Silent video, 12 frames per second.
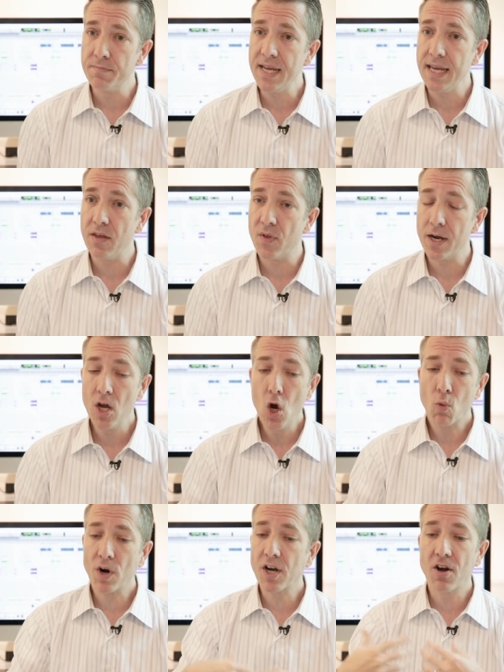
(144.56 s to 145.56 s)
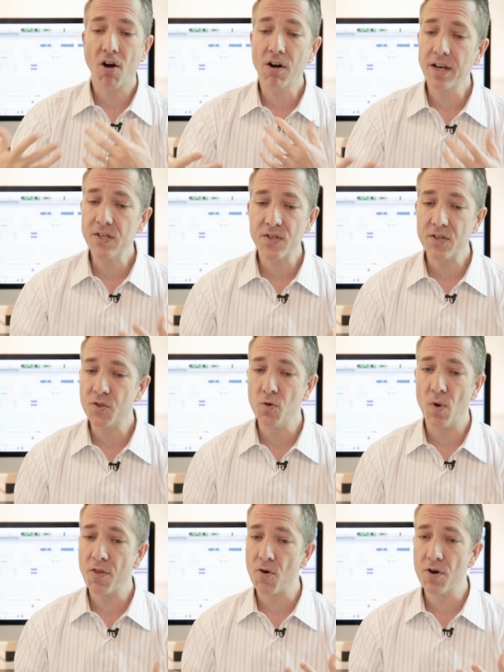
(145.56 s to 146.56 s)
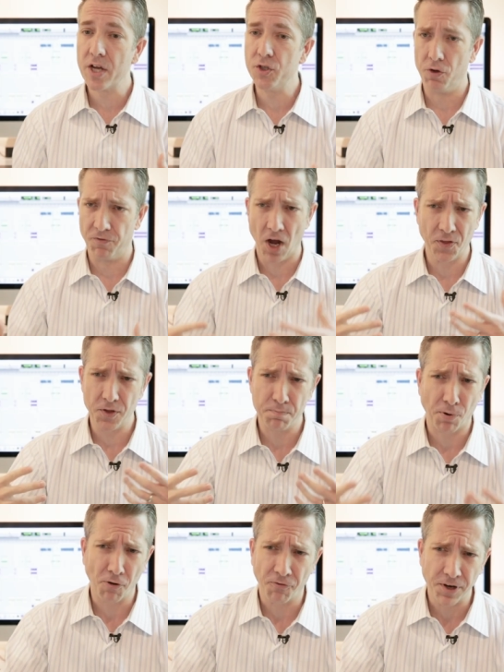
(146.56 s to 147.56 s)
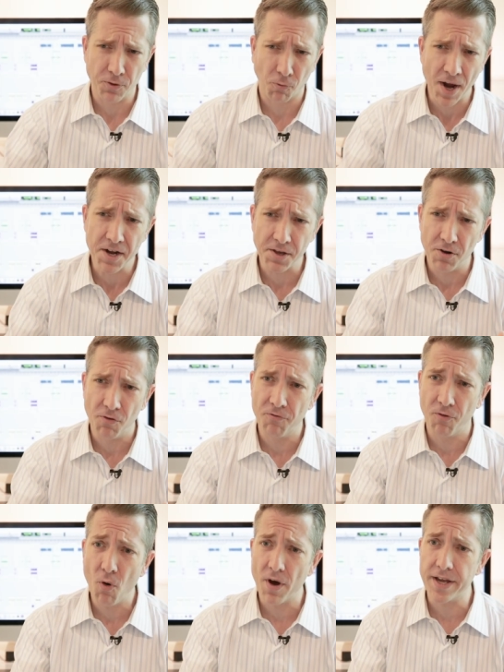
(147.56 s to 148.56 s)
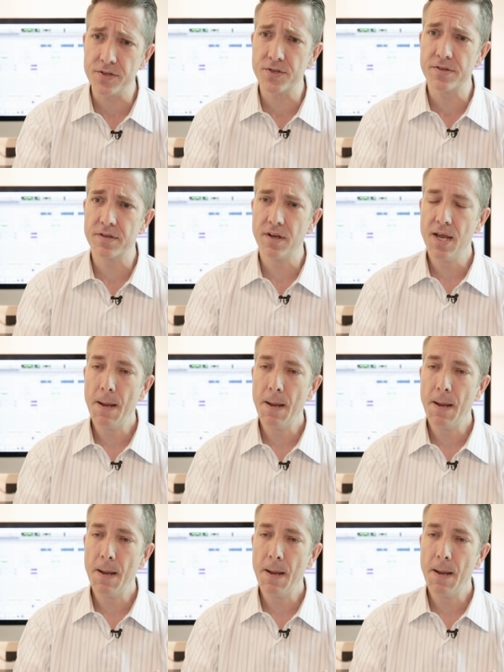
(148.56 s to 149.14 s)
to me that regardless as to whether or not you've got the perfect radio voice,